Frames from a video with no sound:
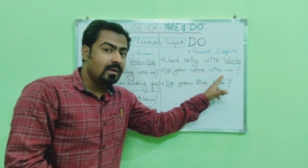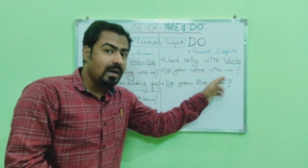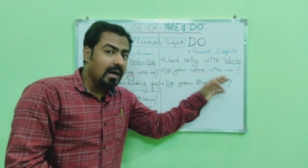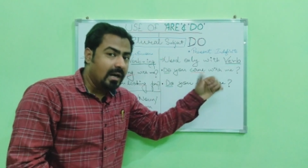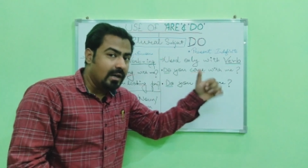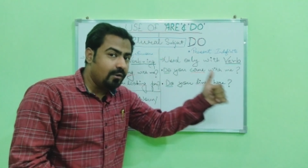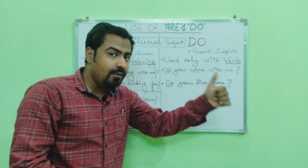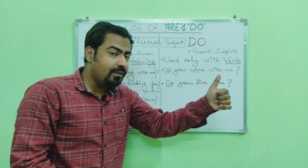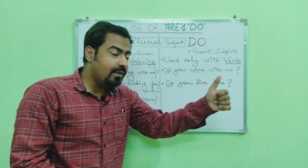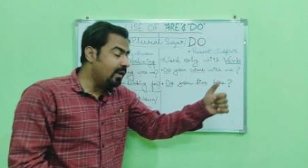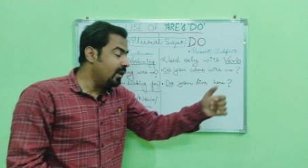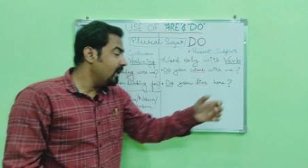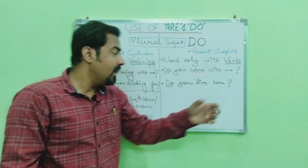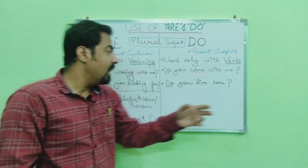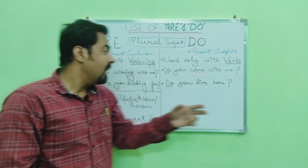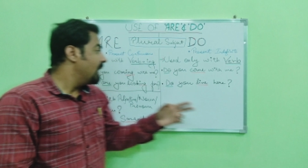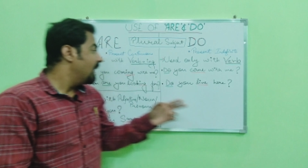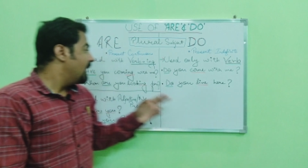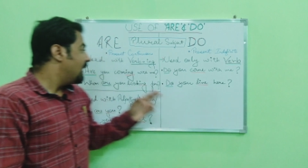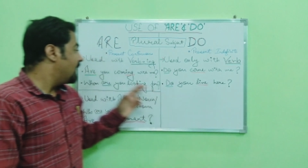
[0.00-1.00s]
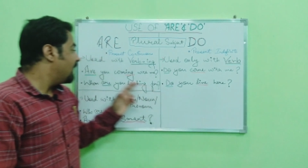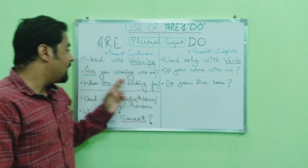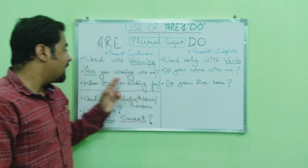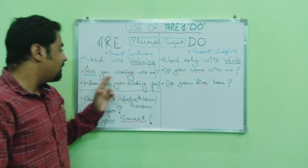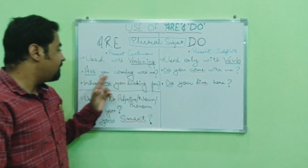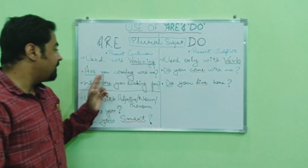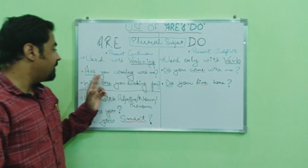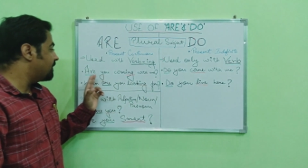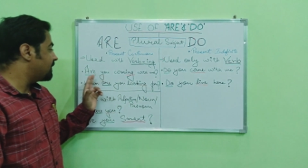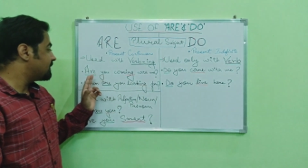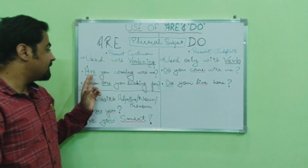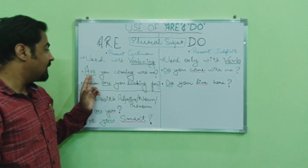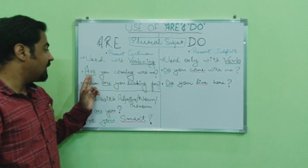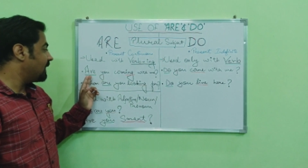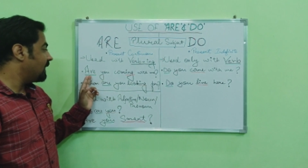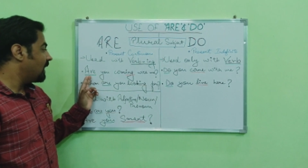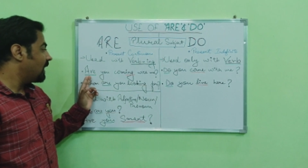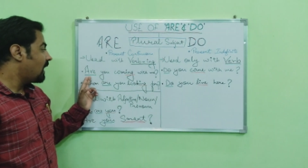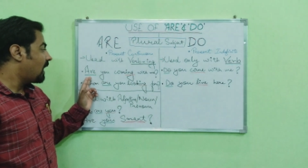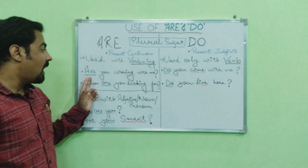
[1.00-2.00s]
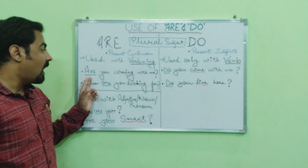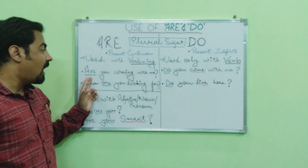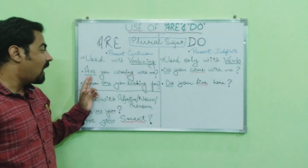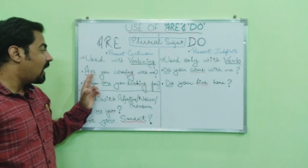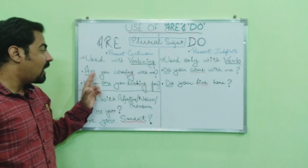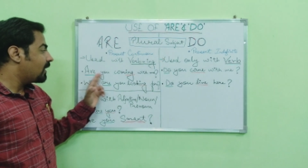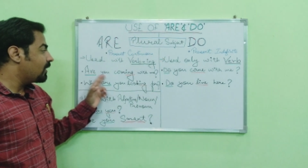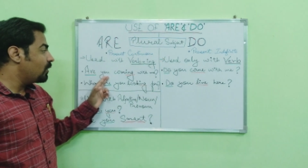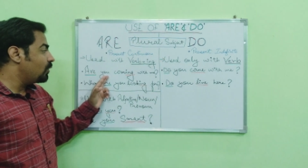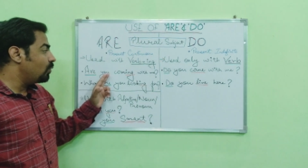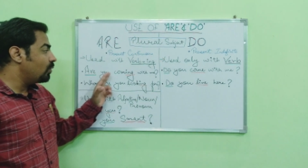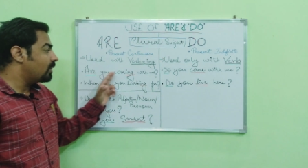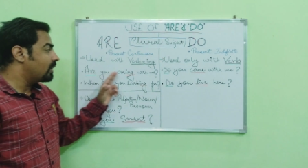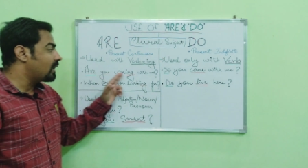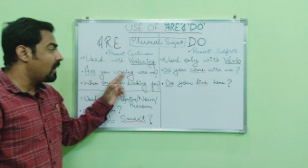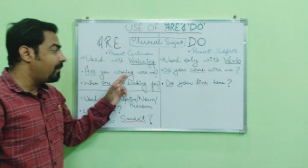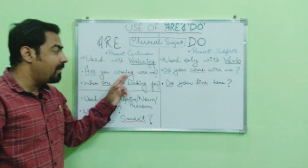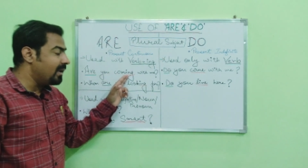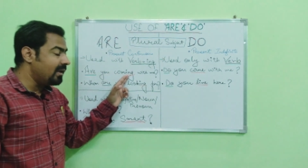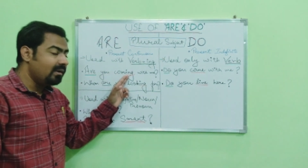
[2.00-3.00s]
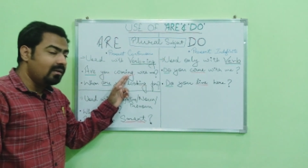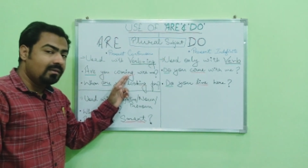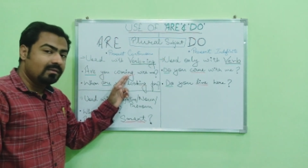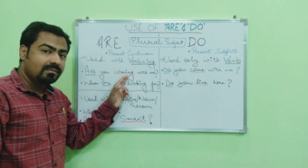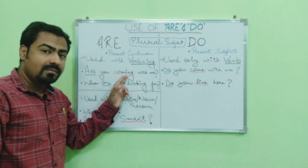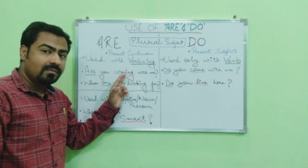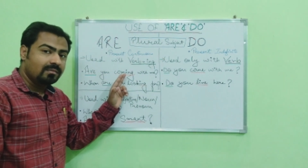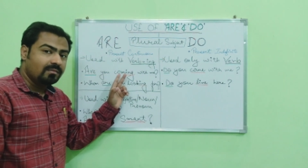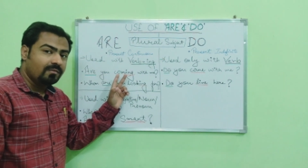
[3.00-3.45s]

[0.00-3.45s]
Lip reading: Are you seeing? Here we were saying are you coming?